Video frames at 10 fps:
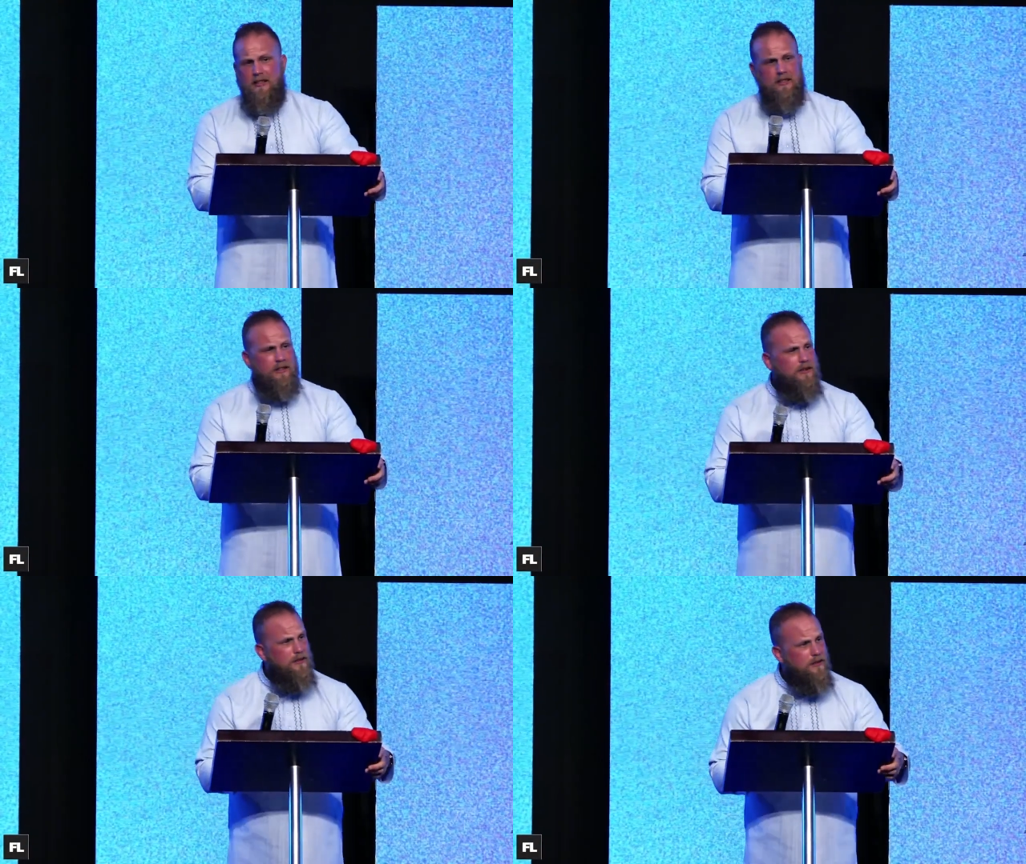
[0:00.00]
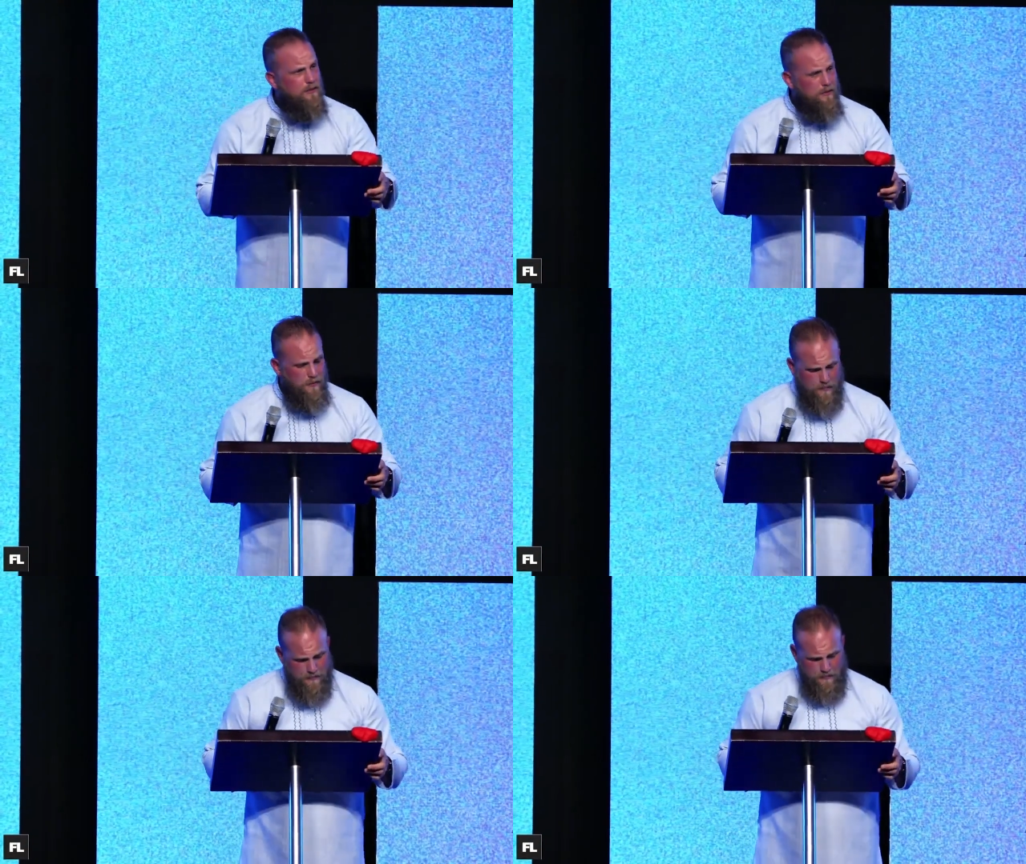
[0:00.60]

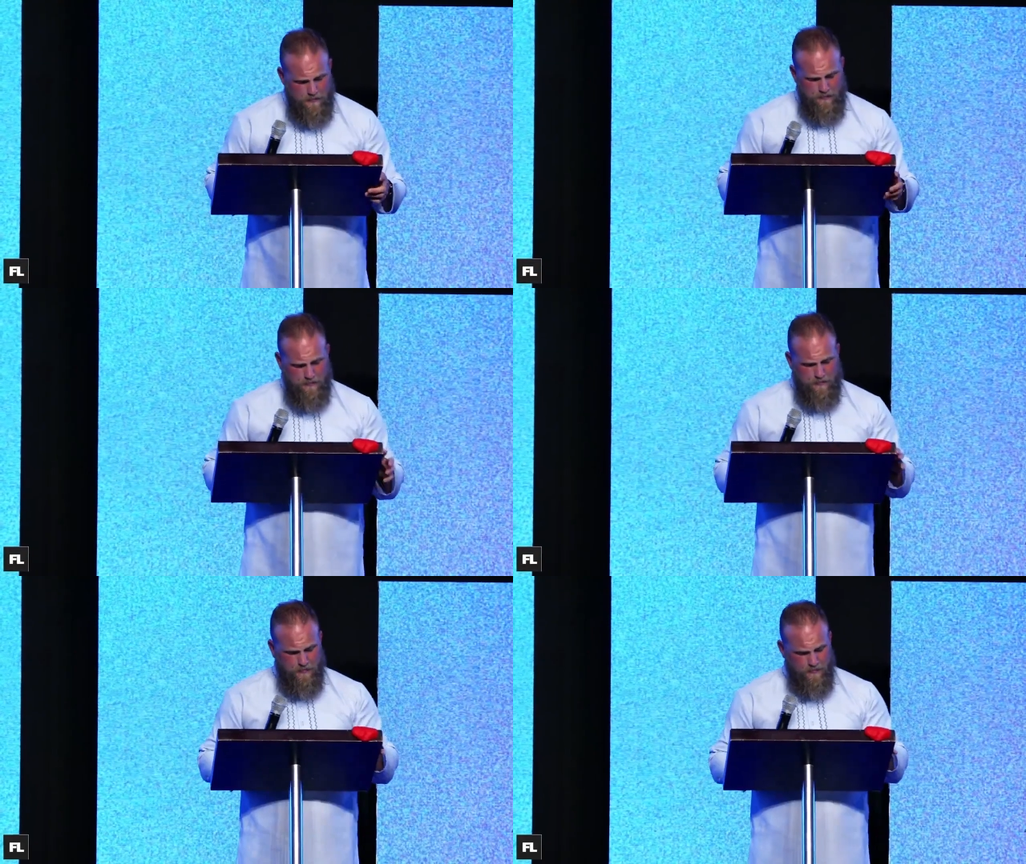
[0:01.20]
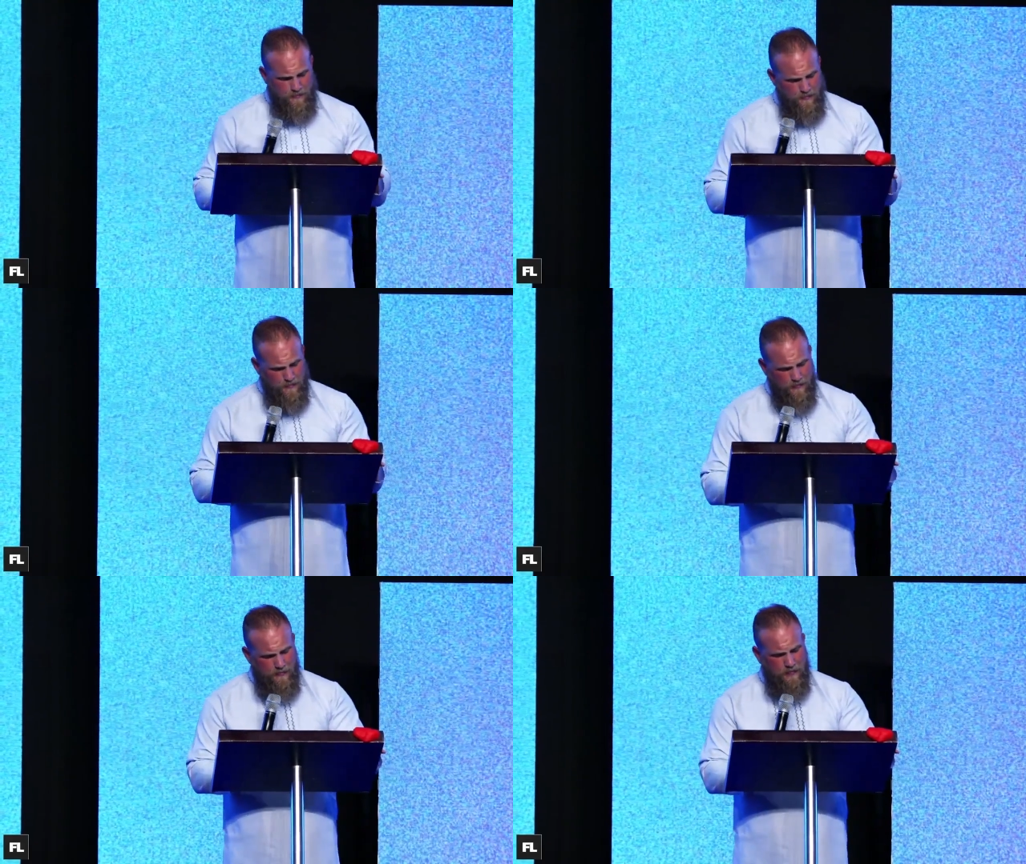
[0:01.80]

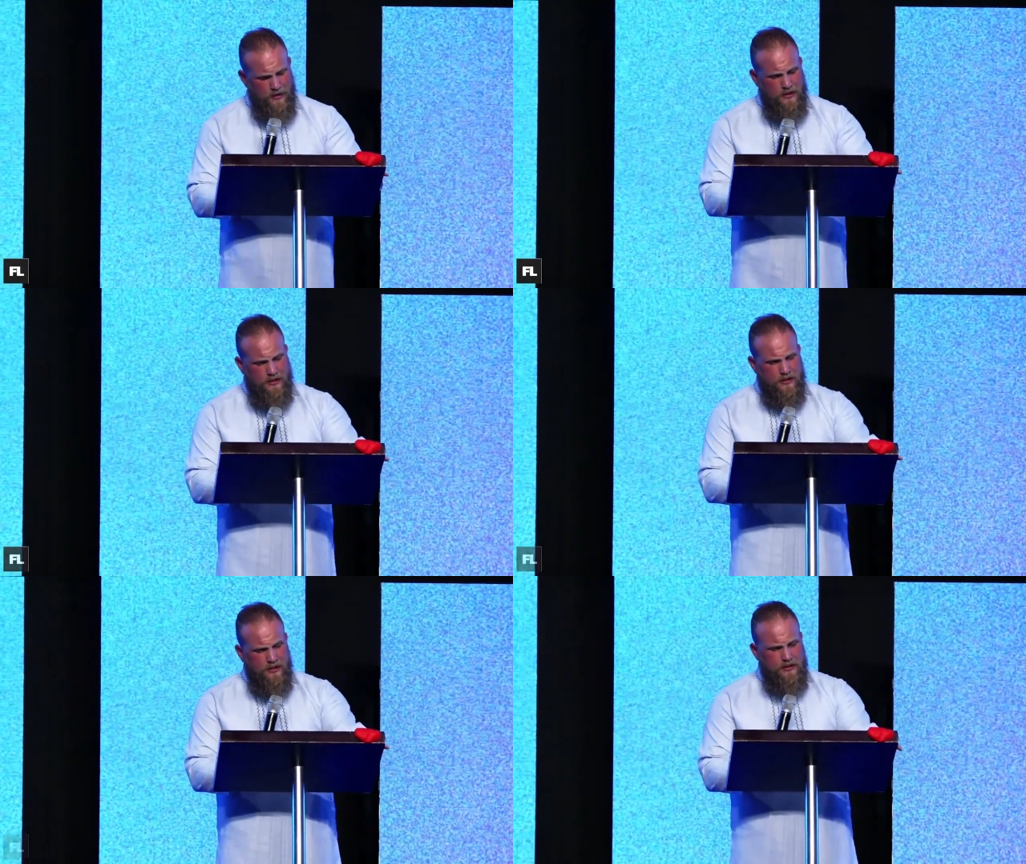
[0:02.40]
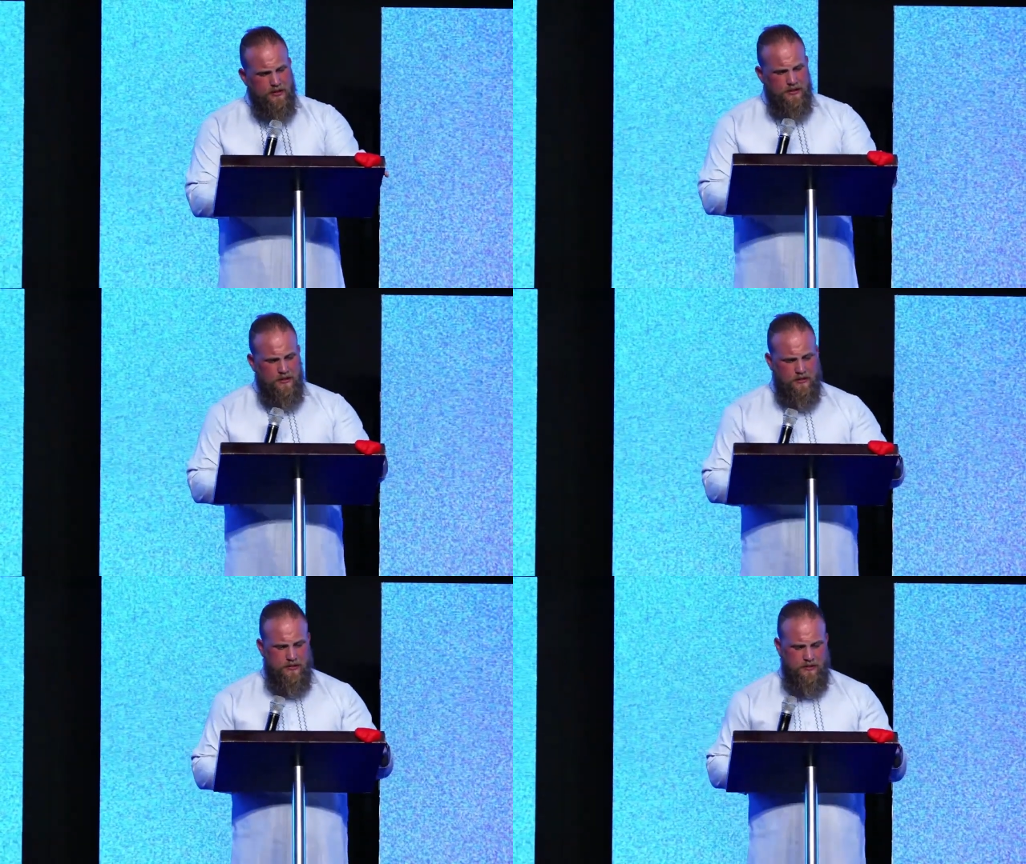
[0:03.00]

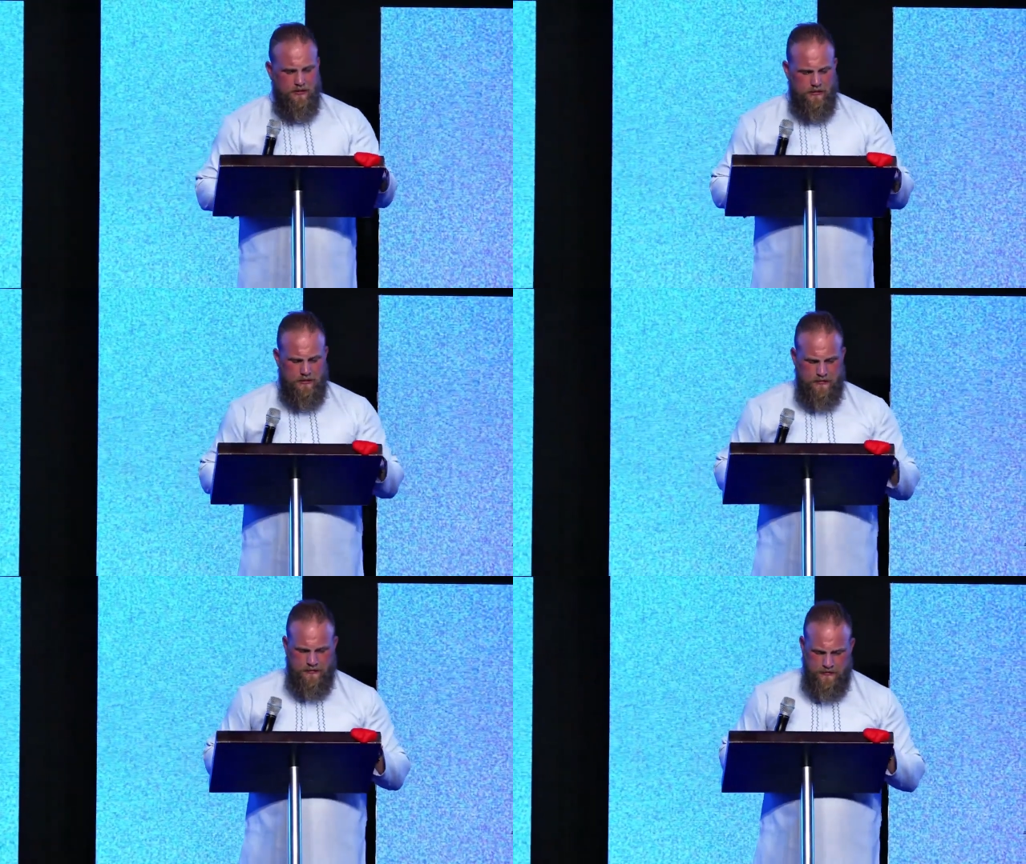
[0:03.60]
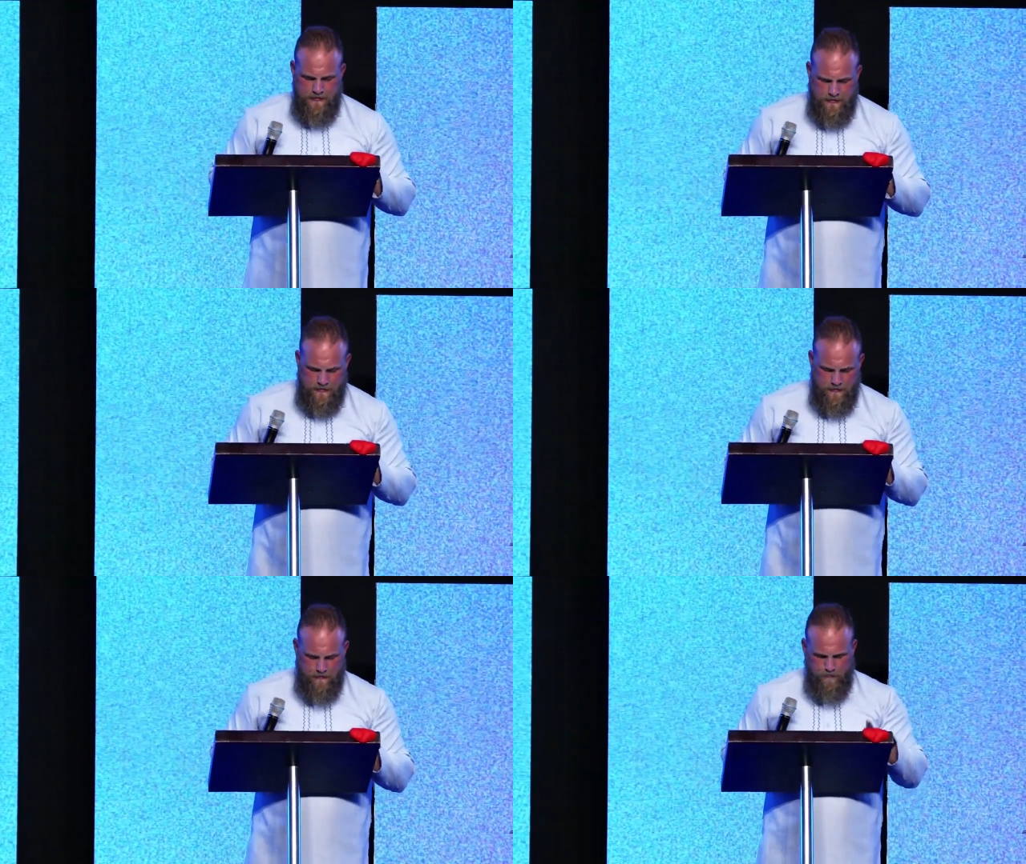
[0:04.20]

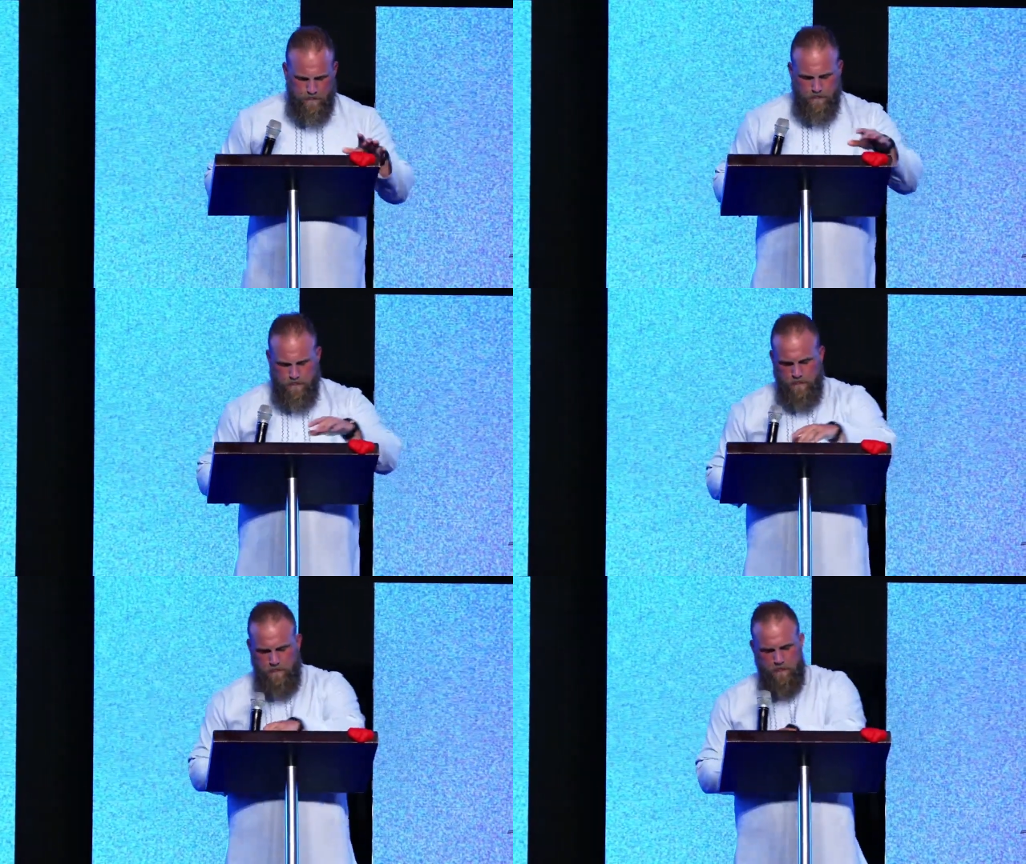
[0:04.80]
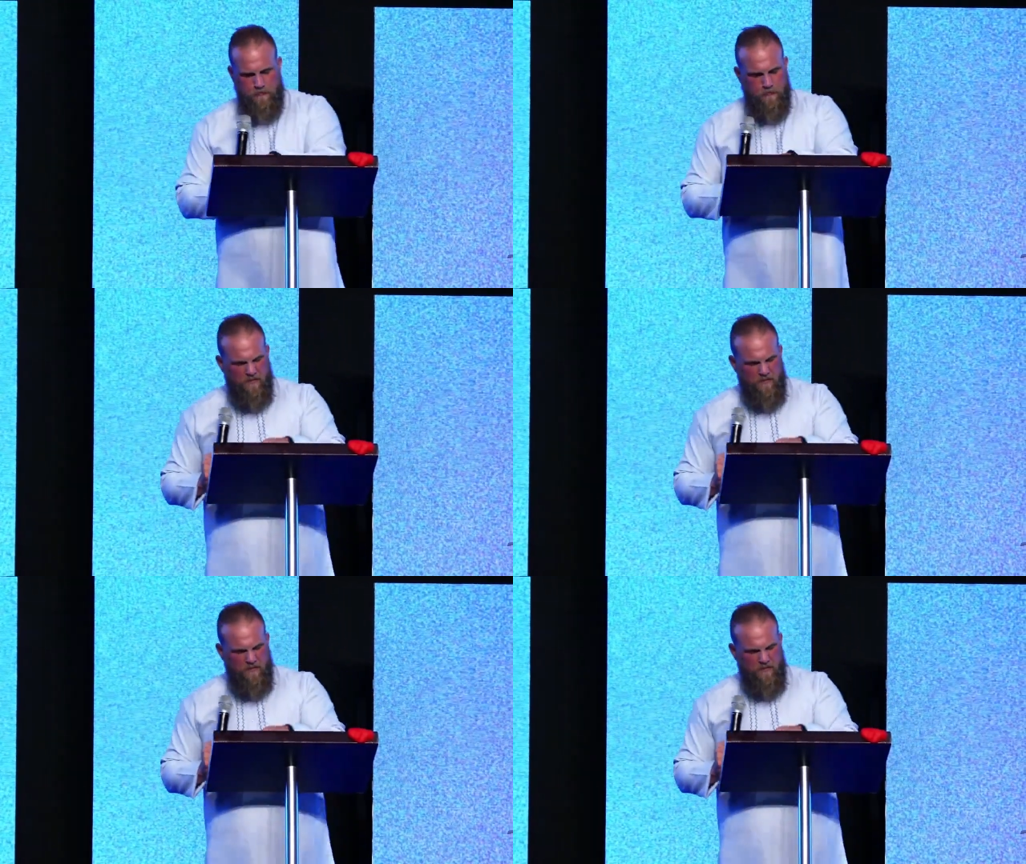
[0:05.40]
Nothing is said.